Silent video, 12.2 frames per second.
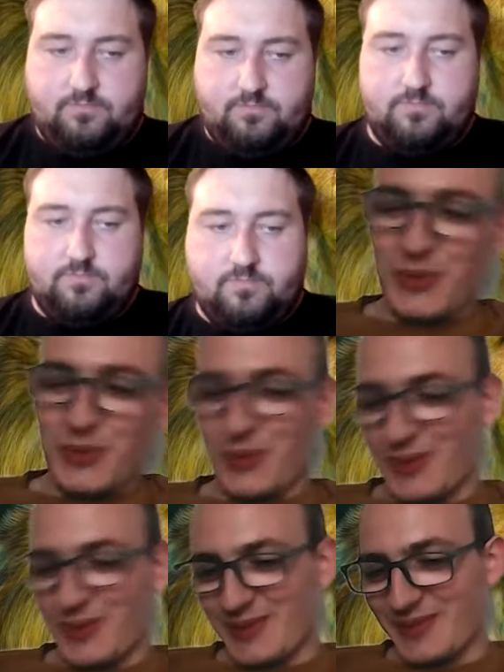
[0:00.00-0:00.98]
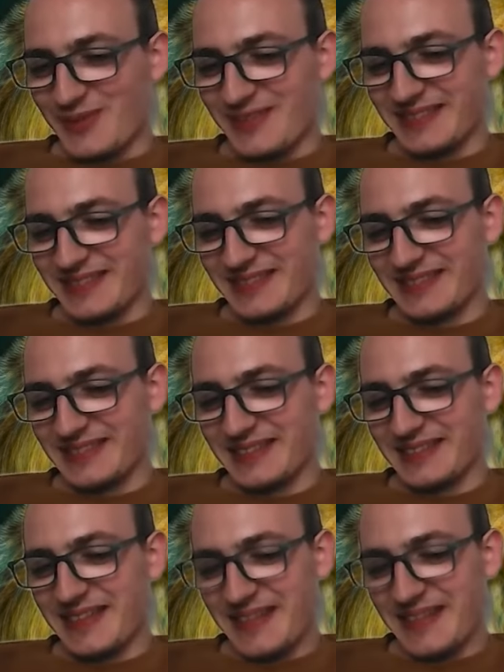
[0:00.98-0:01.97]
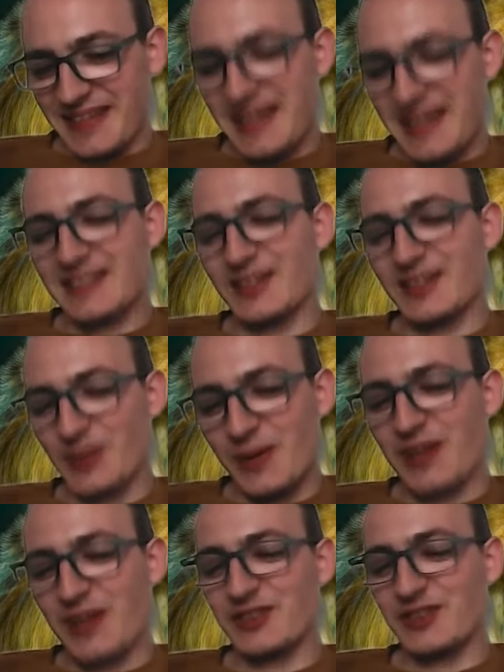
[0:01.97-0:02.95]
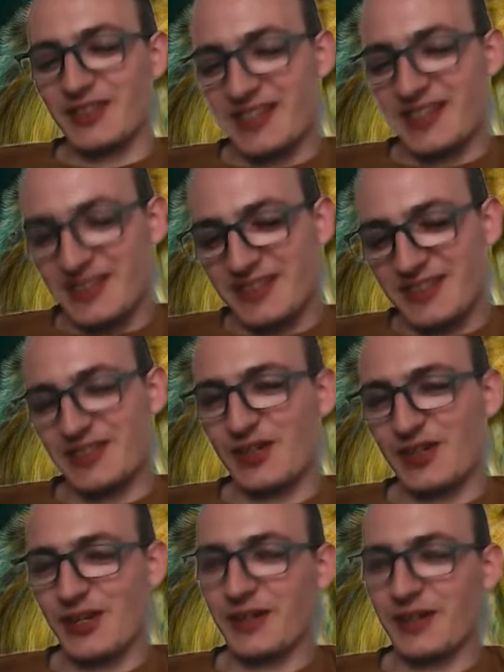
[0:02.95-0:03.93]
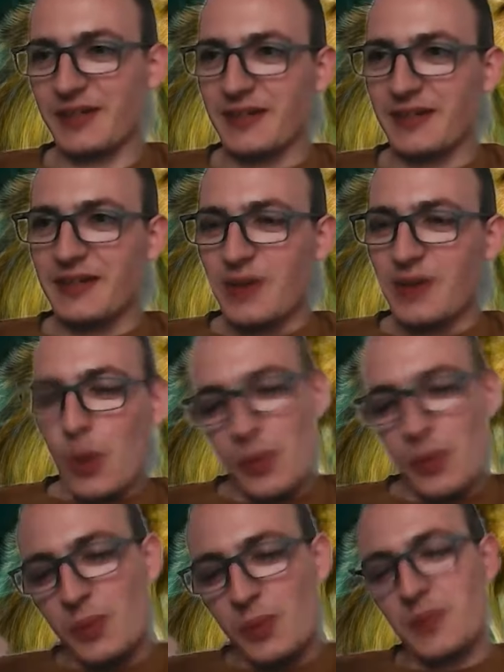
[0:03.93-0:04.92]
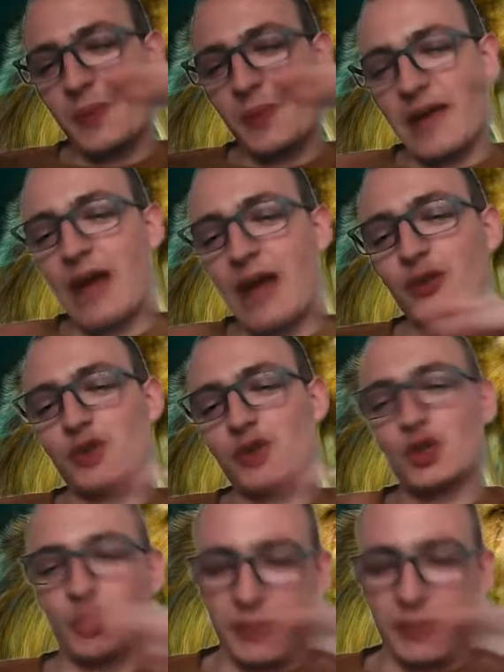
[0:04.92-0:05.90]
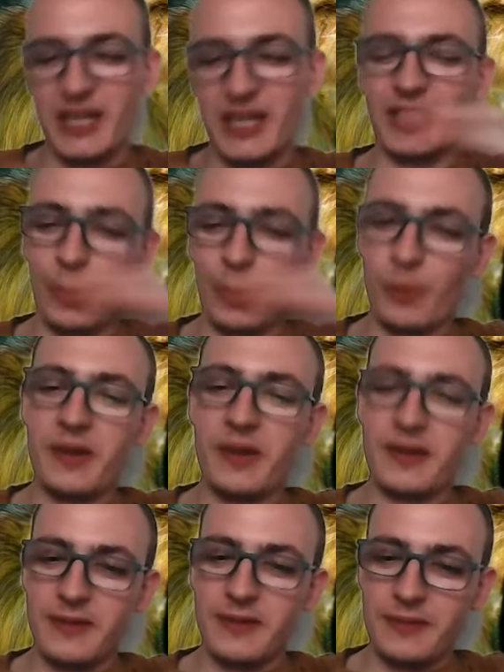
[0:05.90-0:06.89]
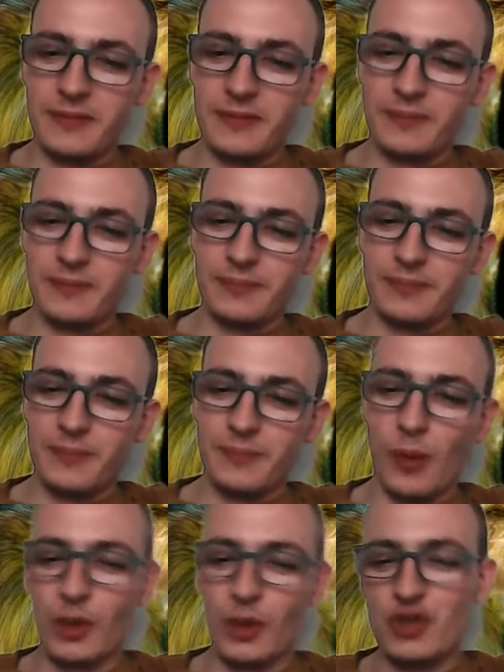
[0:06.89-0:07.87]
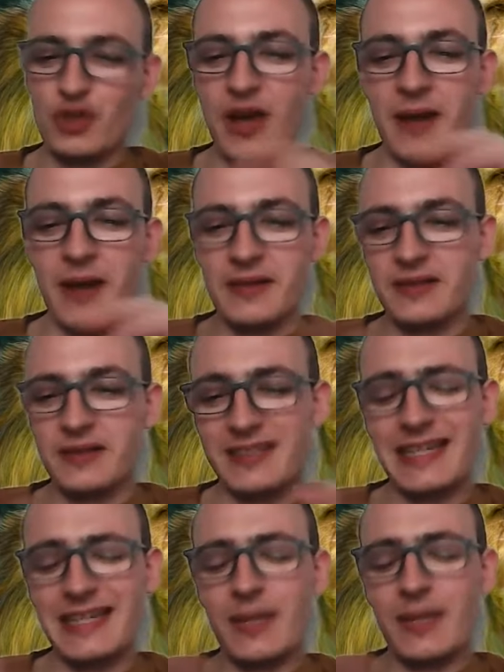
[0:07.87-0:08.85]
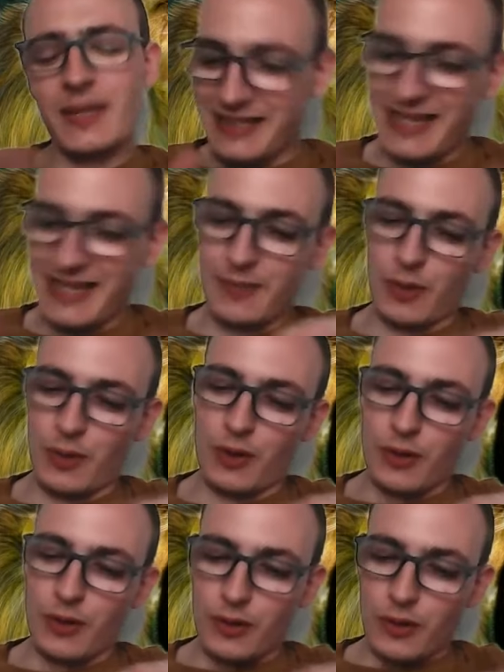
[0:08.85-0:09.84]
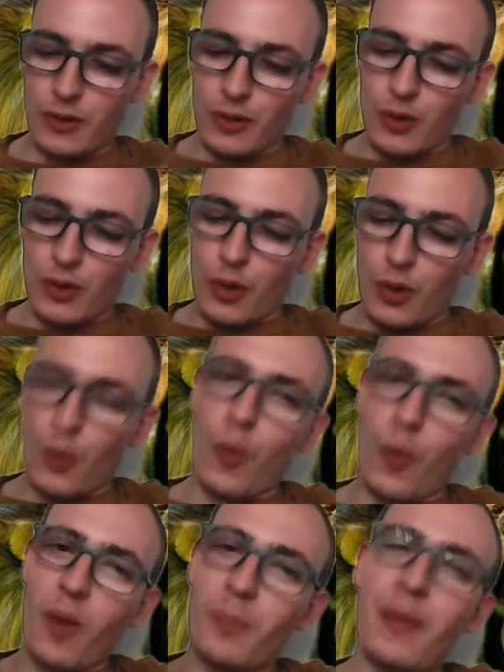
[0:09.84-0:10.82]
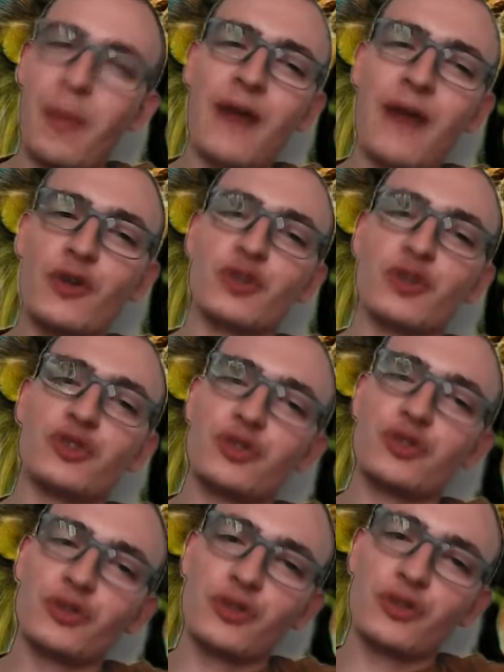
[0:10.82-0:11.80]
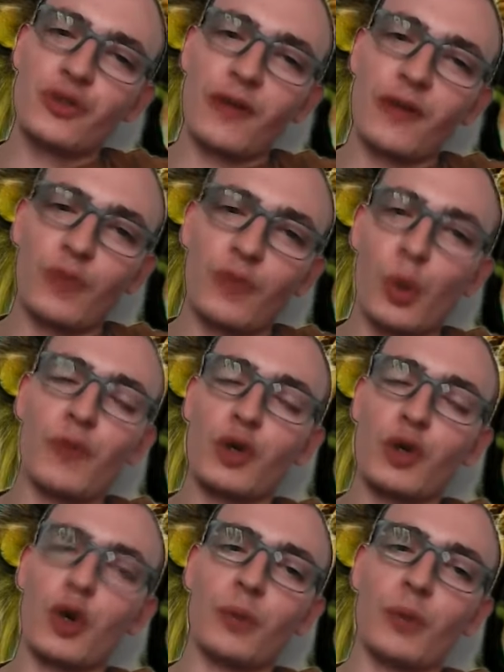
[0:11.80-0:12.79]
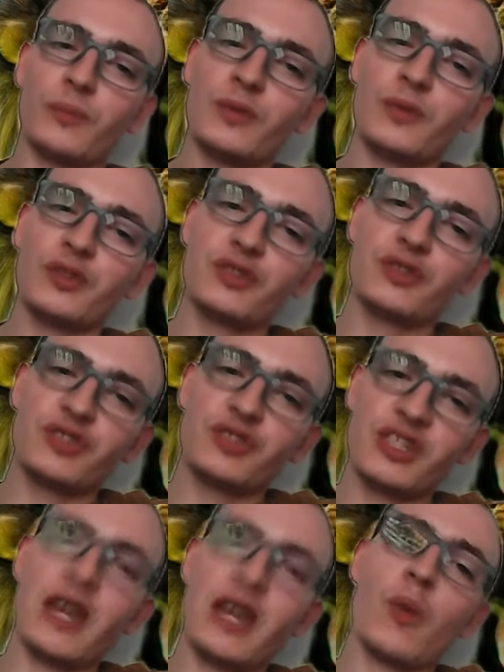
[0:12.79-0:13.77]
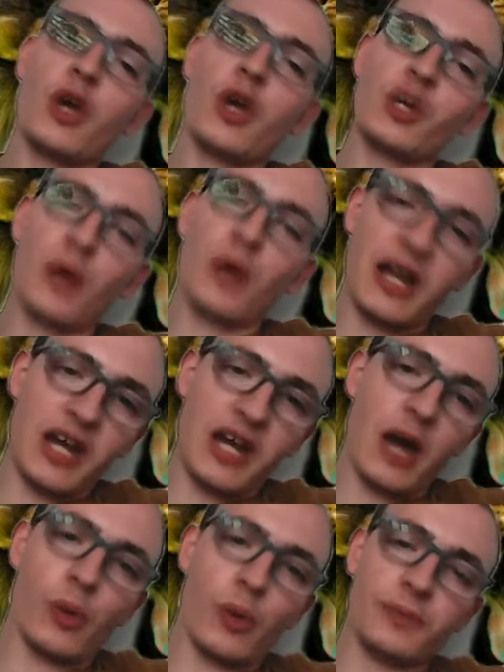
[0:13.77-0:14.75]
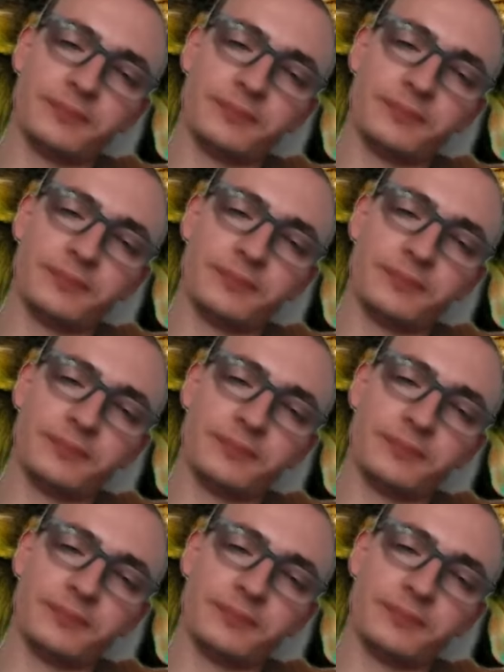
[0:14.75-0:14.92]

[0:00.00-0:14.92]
Oh, yes, I do actually. This is uh, we, we, we kind of touched up on it a little bit, but I want to try and dig a bit deeper. What barriers have you overcome to get where you are now?